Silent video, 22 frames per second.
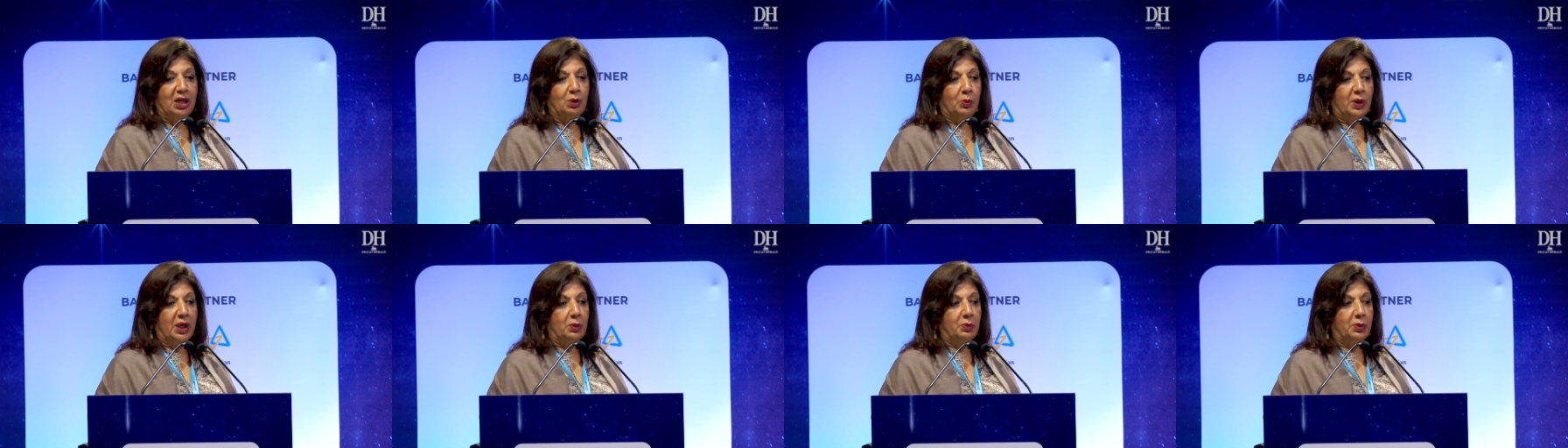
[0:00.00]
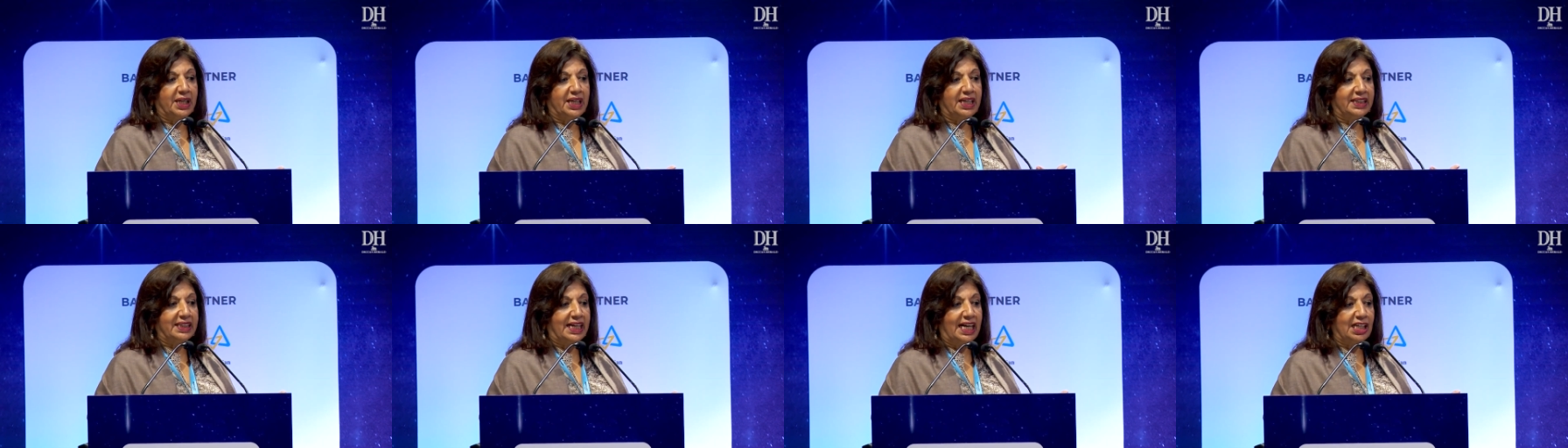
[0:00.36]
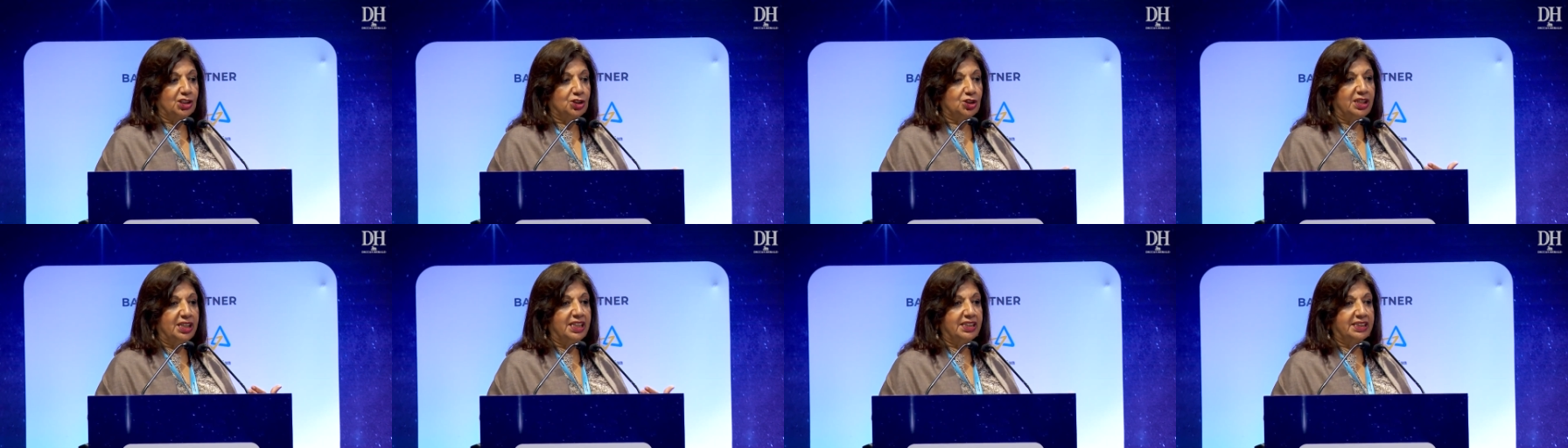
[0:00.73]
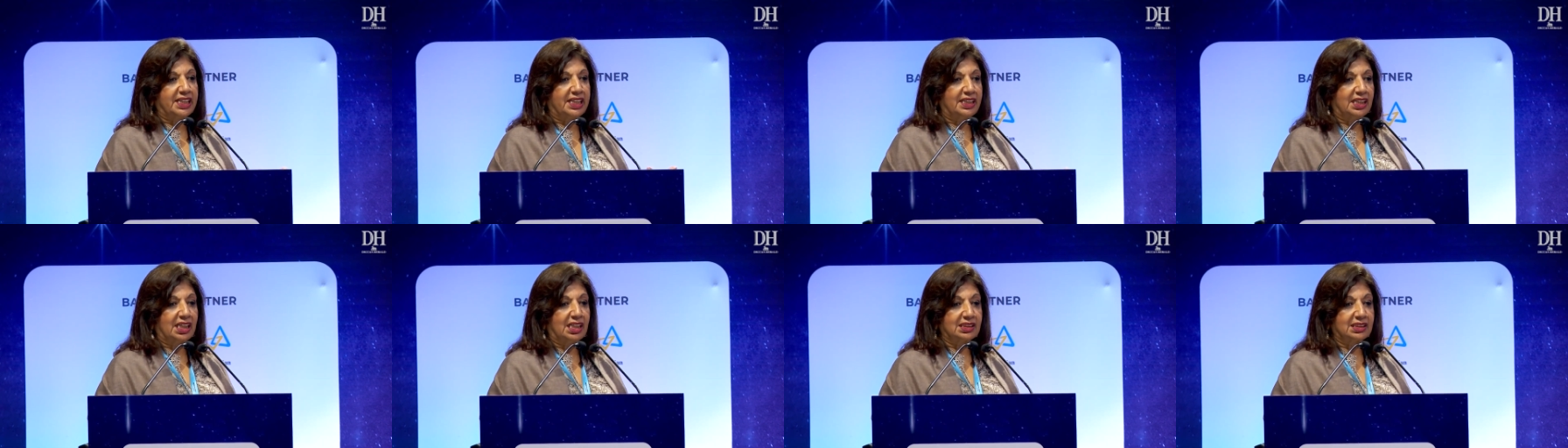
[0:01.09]
where we can actually
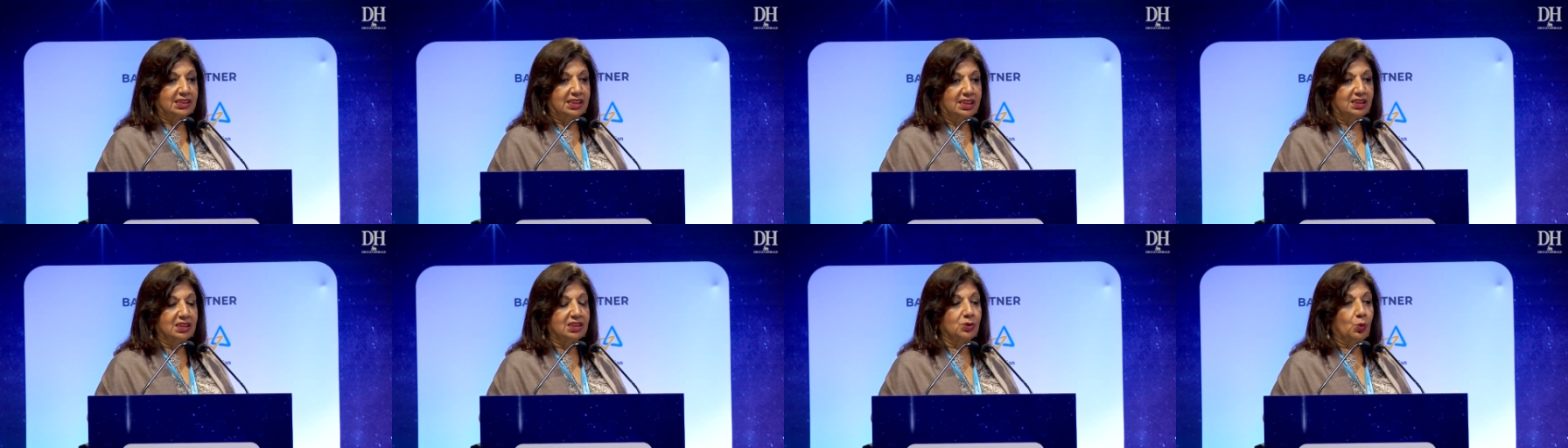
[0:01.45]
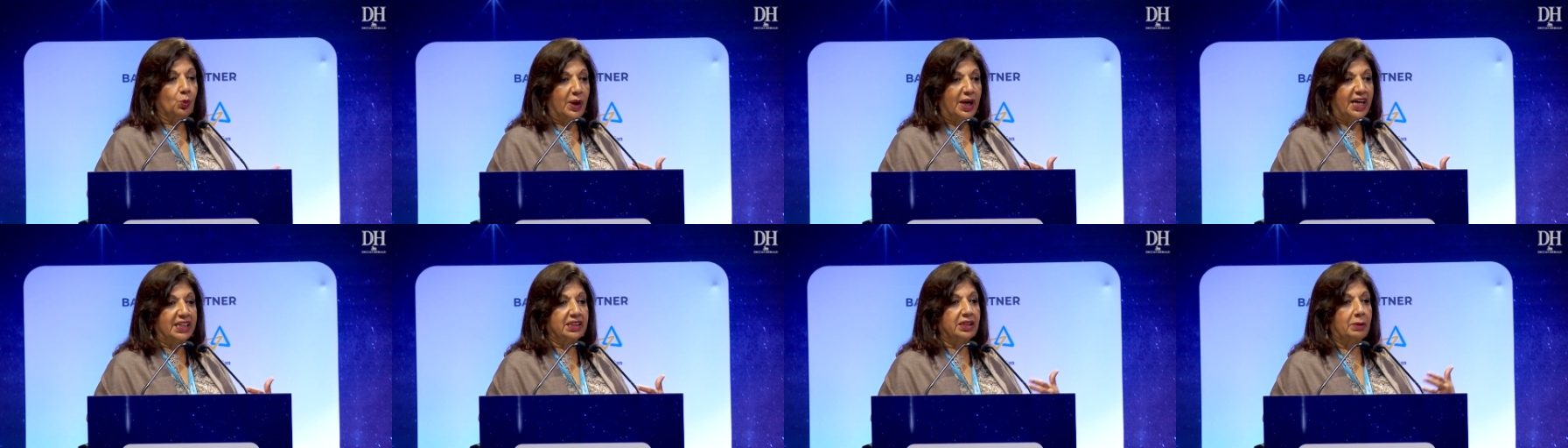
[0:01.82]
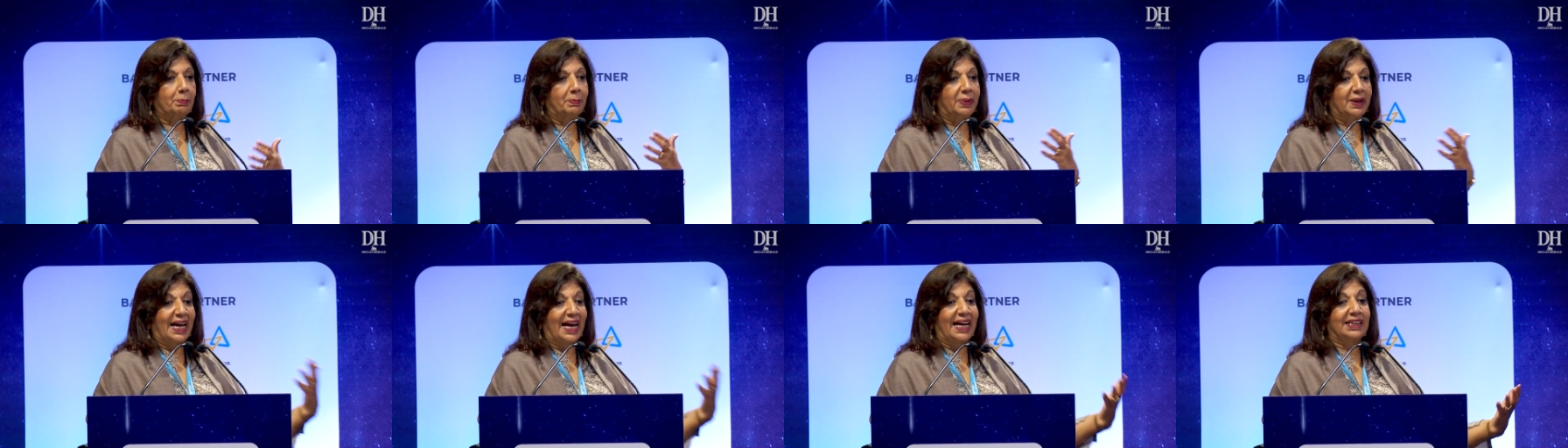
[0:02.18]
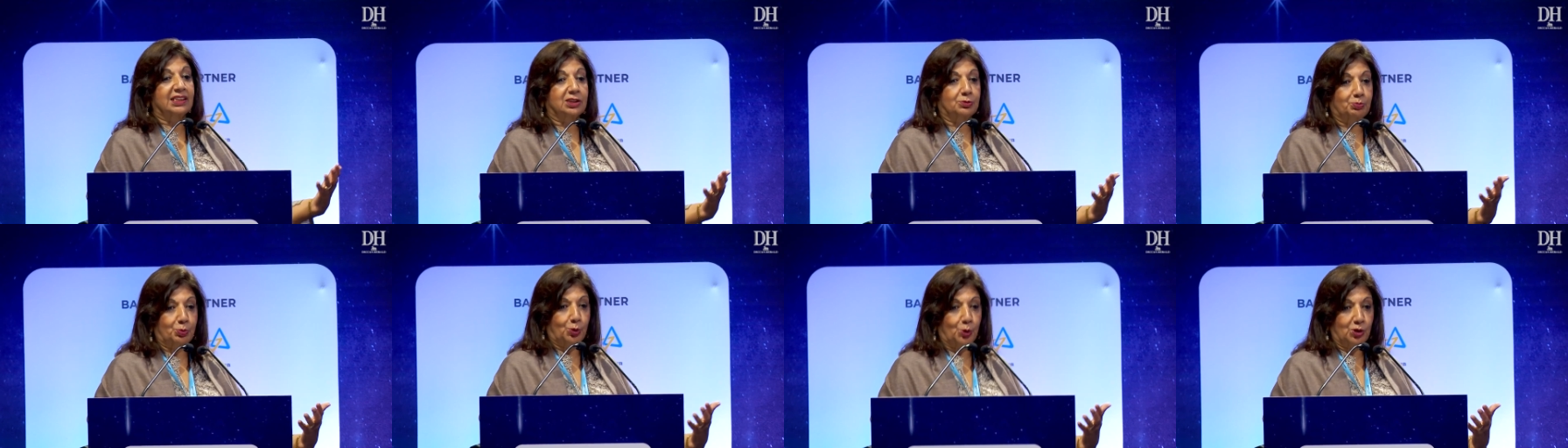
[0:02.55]
tell ourselves where the black
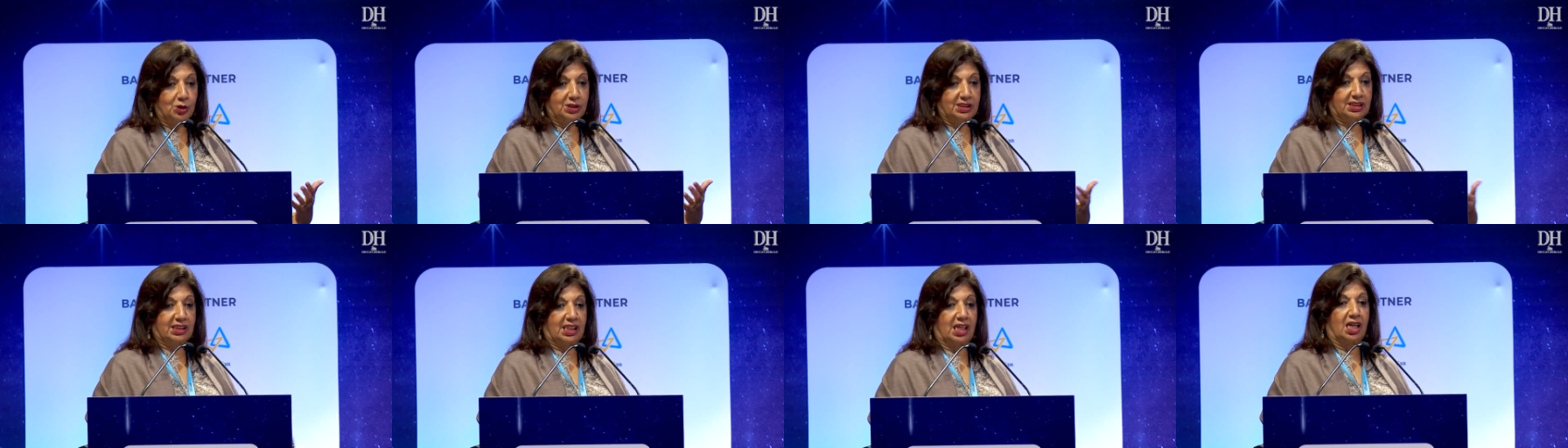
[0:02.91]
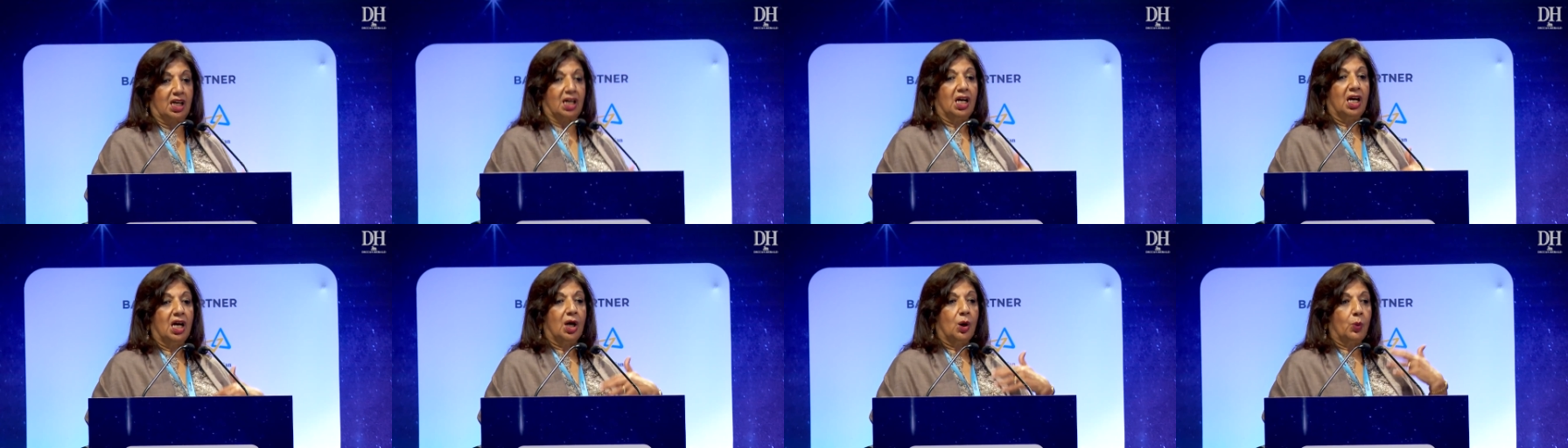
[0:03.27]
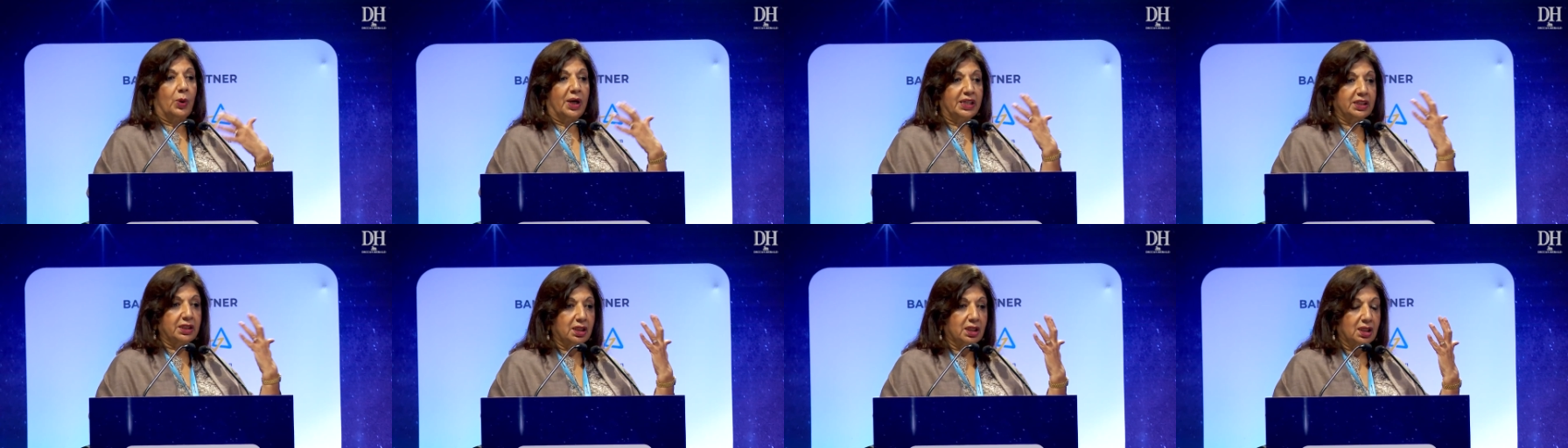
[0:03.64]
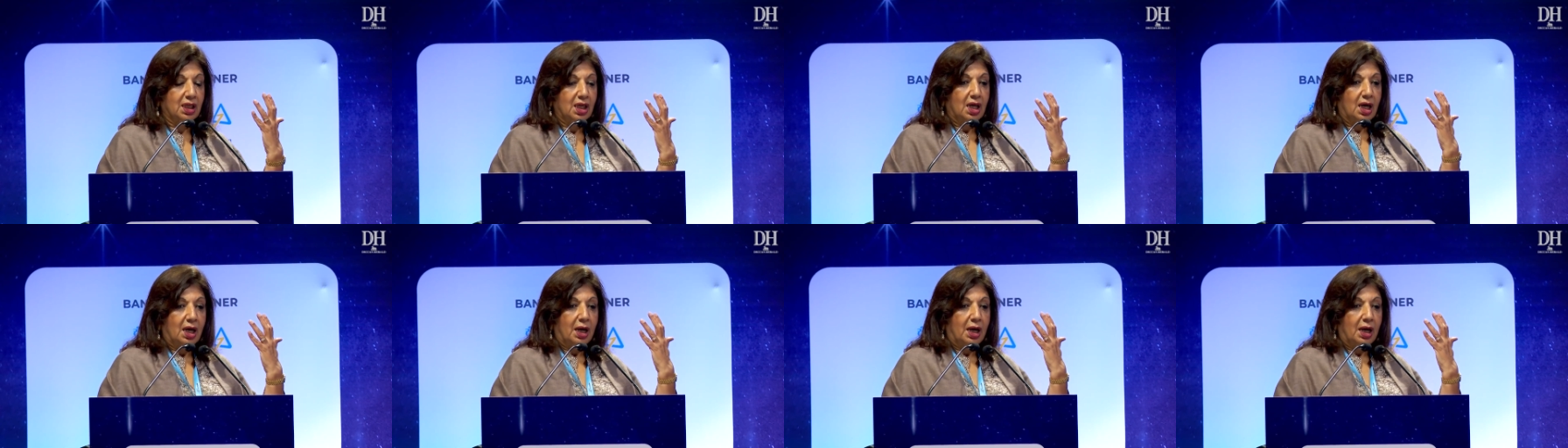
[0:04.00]
spots are, where the